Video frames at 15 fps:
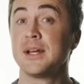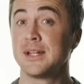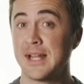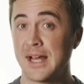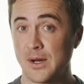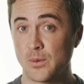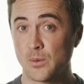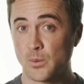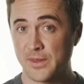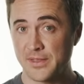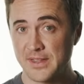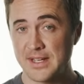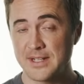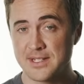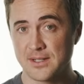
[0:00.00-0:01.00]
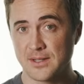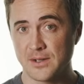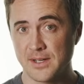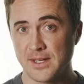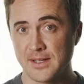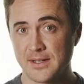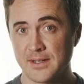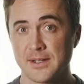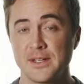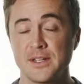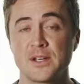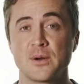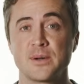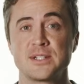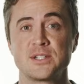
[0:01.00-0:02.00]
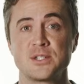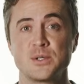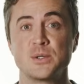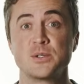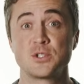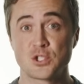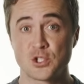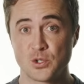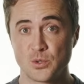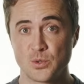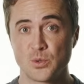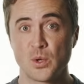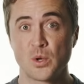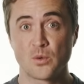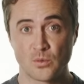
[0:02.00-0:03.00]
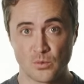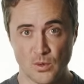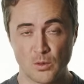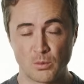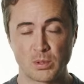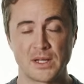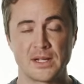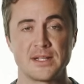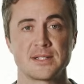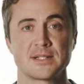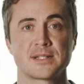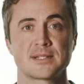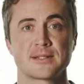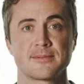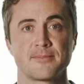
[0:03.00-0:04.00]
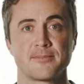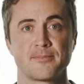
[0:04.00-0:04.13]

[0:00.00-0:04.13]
Now, with the interlocutor, you're going to do 2 role plays.